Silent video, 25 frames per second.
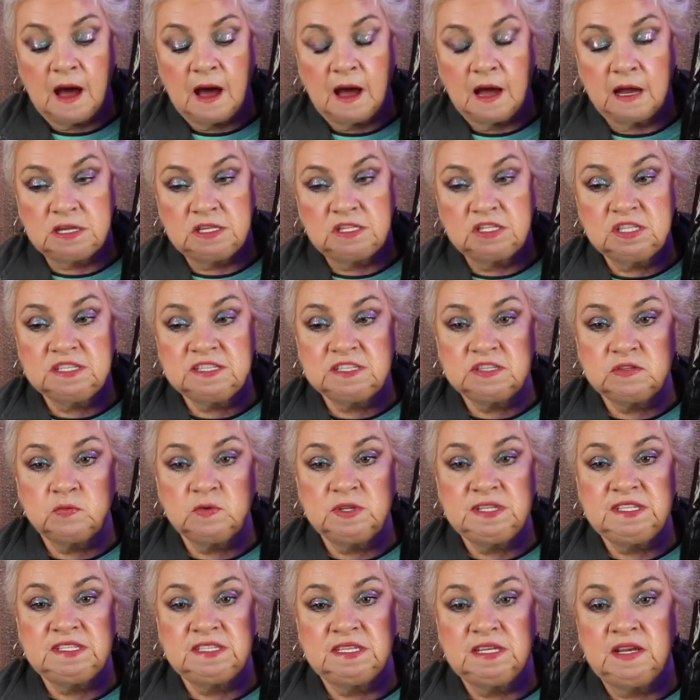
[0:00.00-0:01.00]
I just
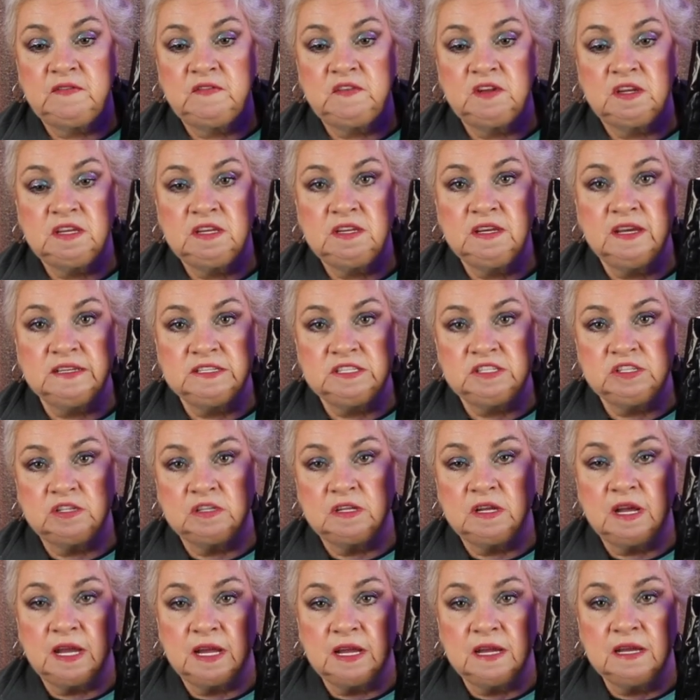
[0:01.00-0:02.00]
received it
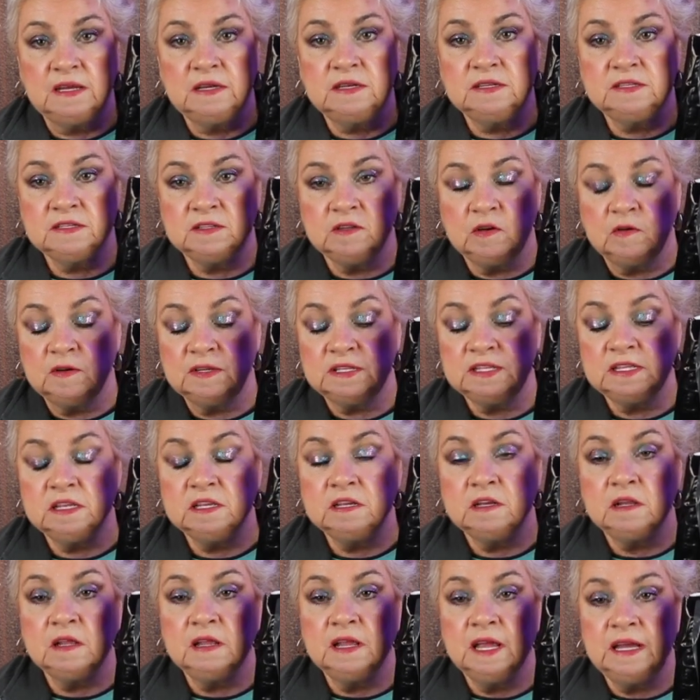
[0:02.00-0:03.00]
yesterday, so it's a
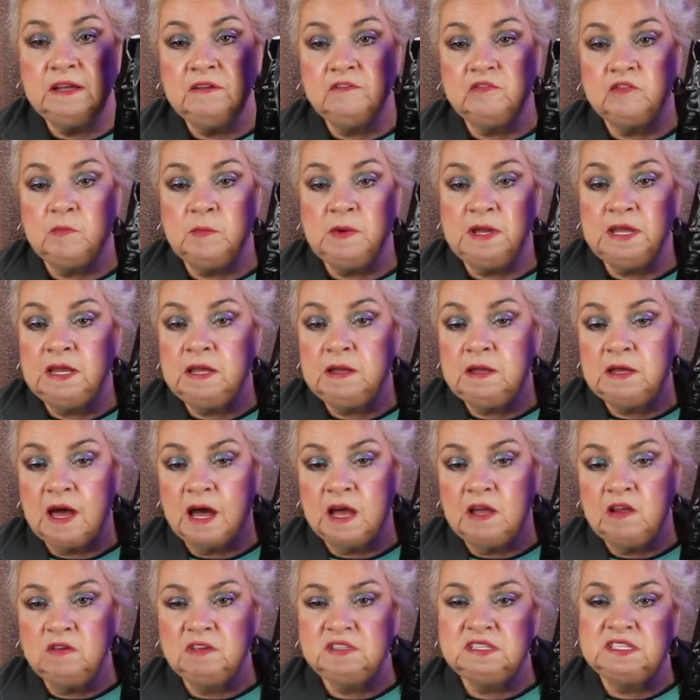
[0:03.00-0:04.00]
little late for me.
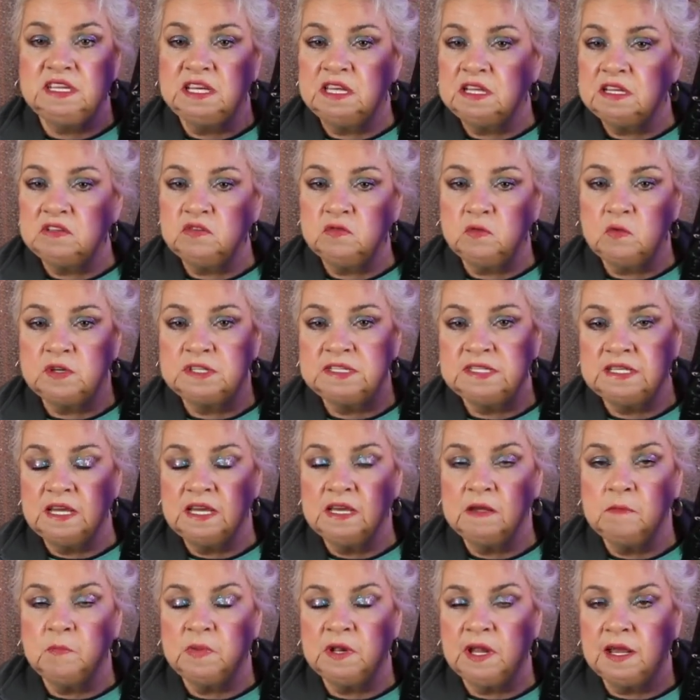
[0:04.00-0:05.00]
I usually get it towards the
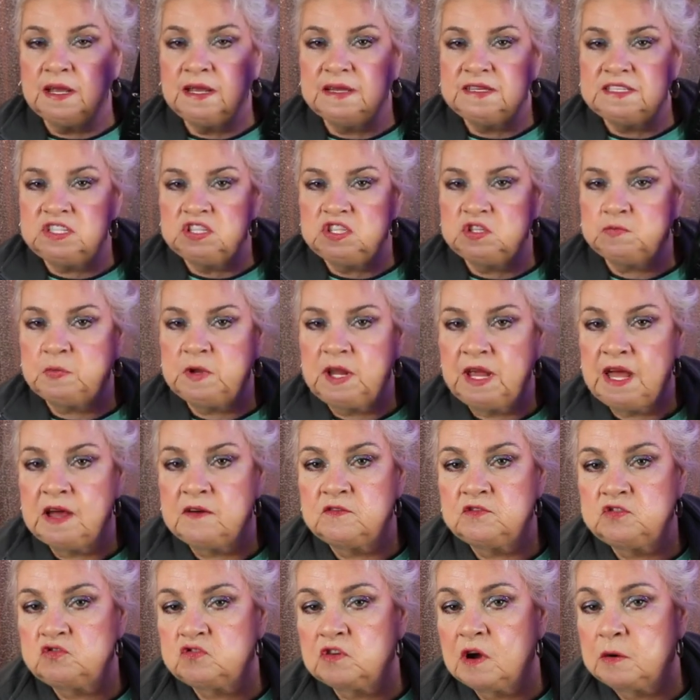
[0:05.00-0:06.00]
end, but I guess you've been
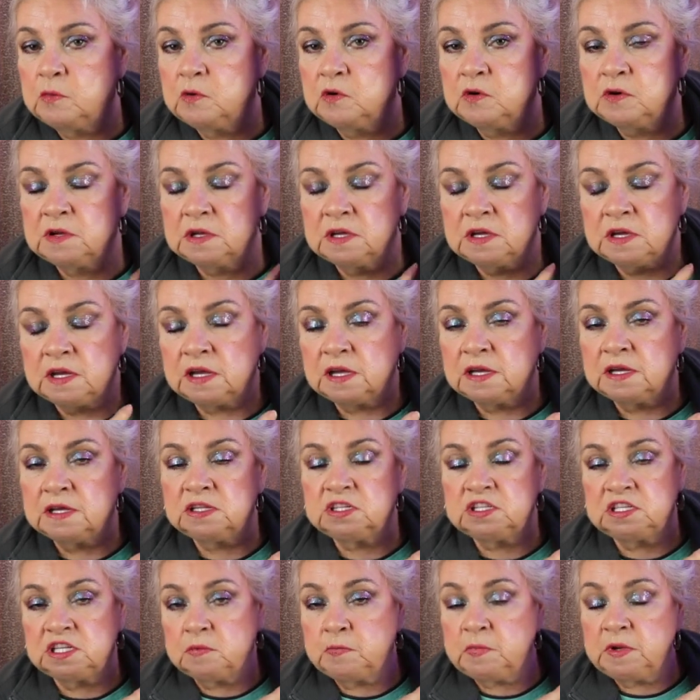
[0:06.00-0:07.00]
having trouble
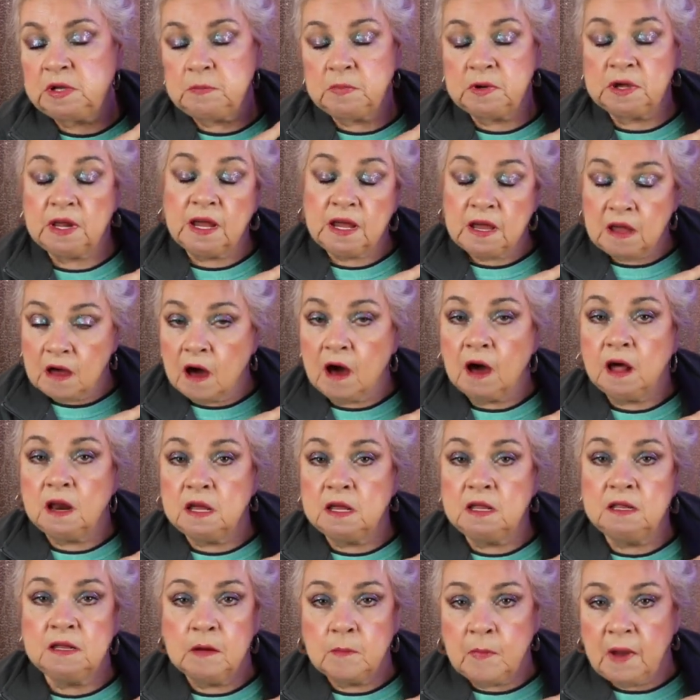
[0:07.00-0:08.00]
shipping, but I got it
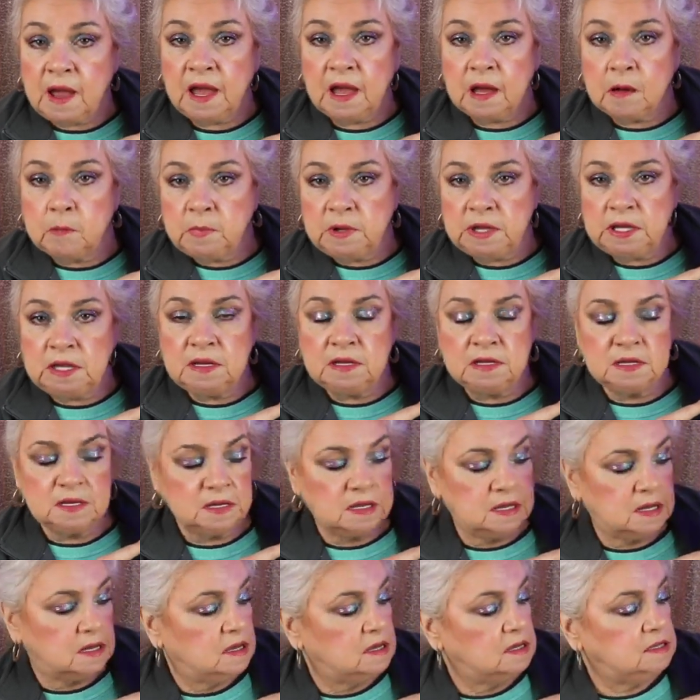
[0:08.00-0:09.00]
and I'm happy.
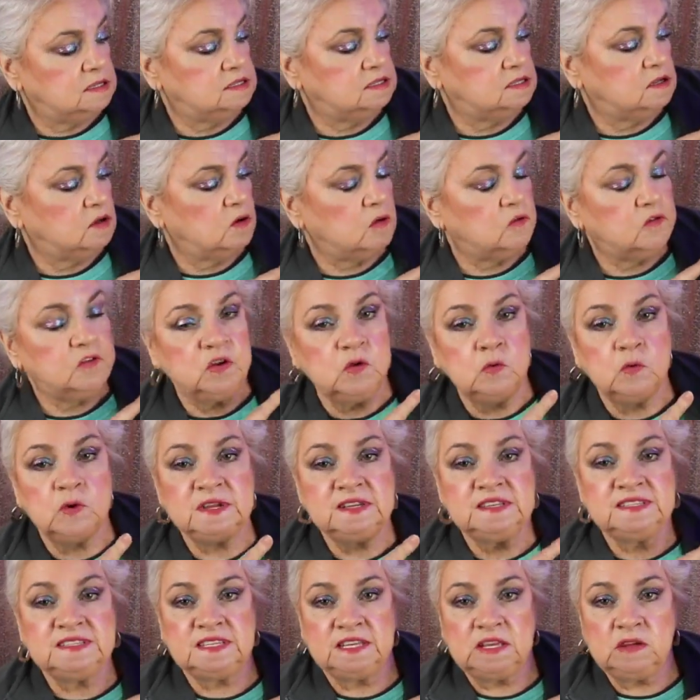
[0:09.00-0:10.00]
So if you
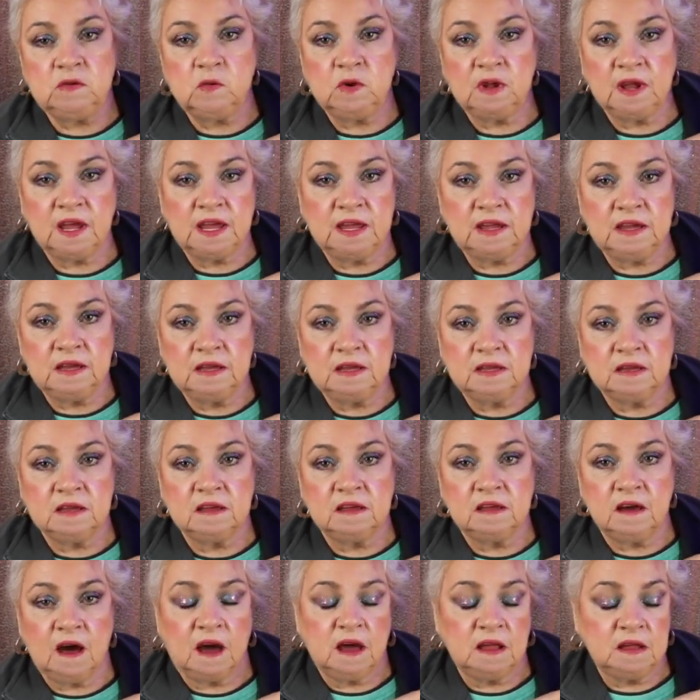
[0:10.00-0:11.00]
want to see what I
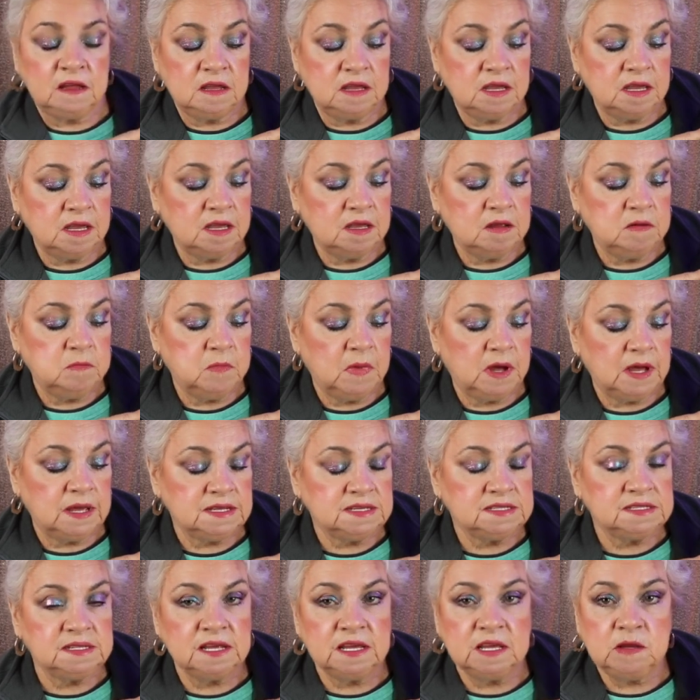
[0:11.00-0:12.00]
got in my
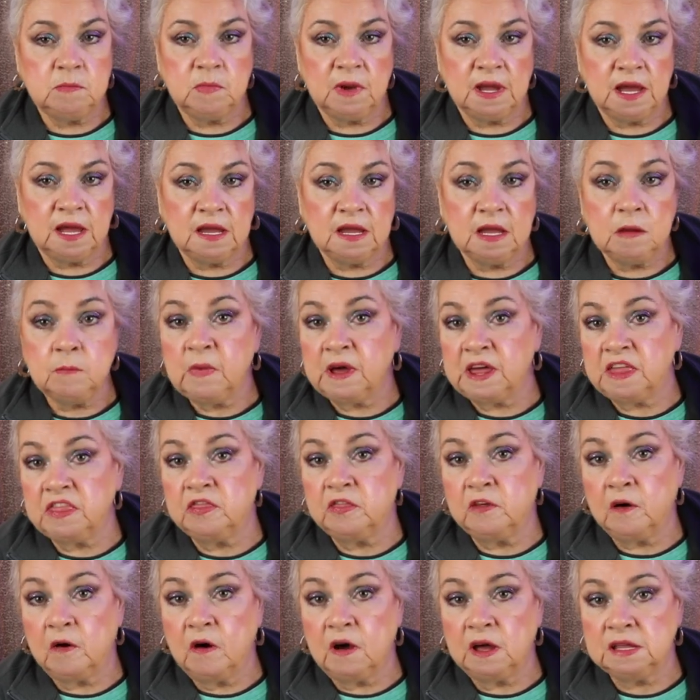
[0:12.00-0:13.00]
Slay bag and my
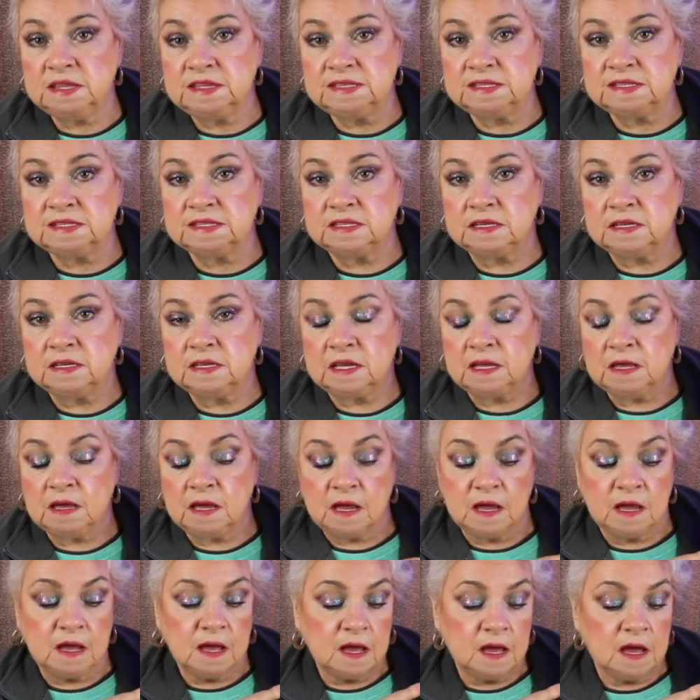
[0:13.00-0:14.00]
thoughts
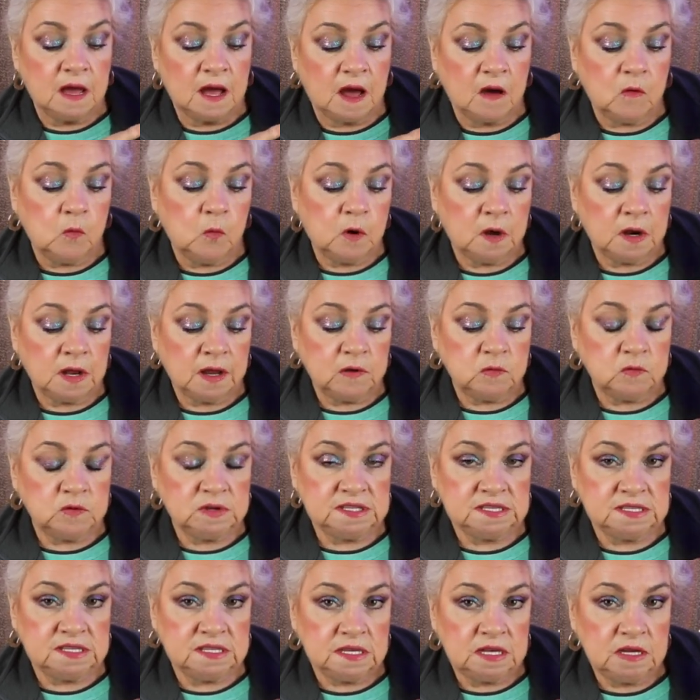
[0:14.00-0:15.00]
on what I
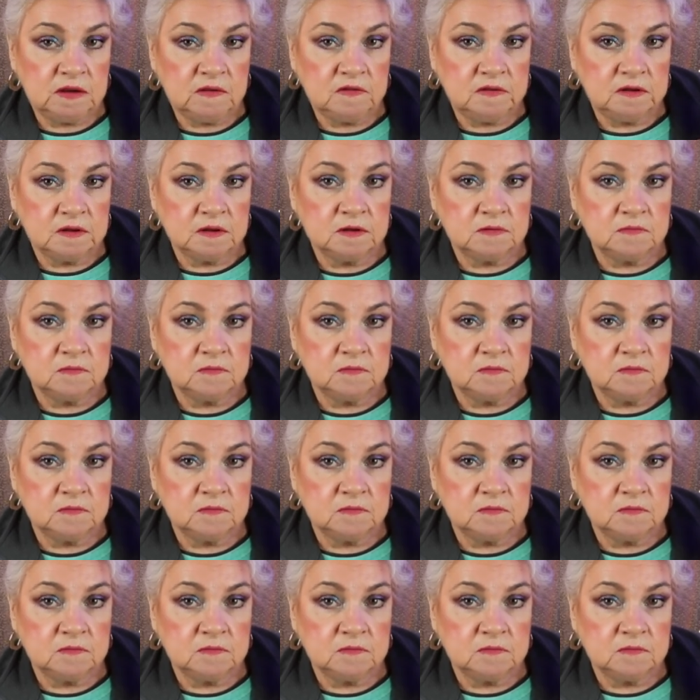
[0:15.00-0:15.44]
received,